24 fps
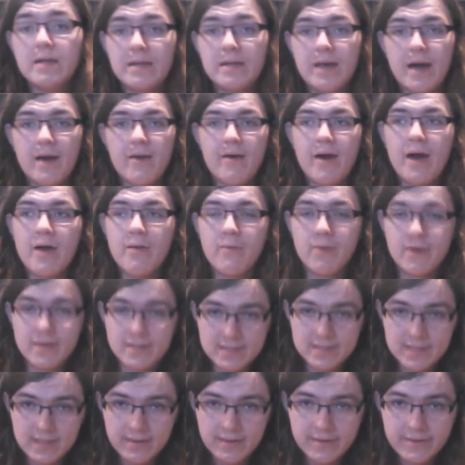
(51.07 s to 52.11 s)
Now, I
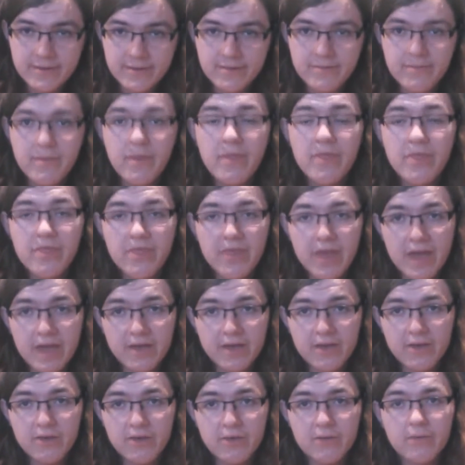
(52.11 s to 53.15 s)
want to tell you,
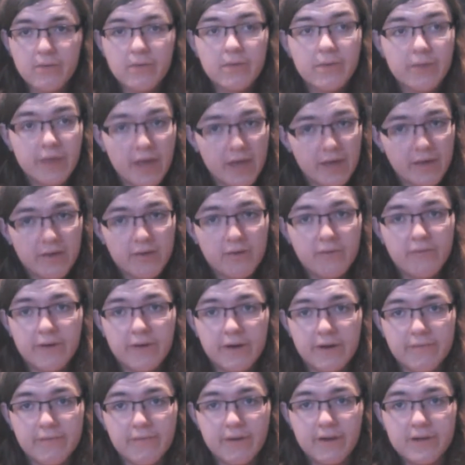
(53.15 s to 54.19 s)
thank you. Thank you
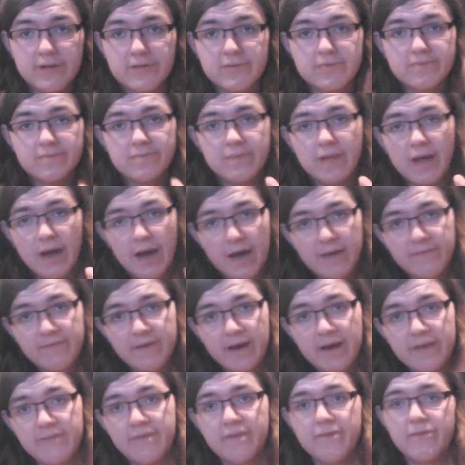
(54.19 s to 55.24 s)
very much. High
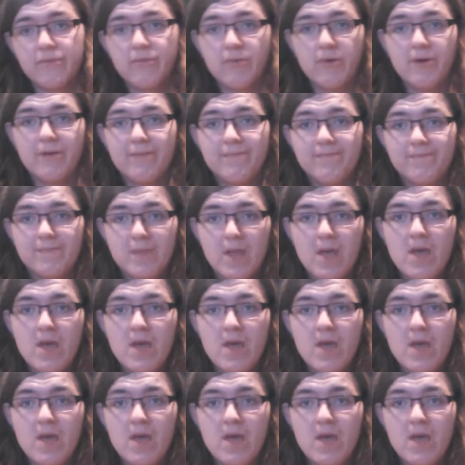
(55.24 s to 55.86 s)
five, everyone.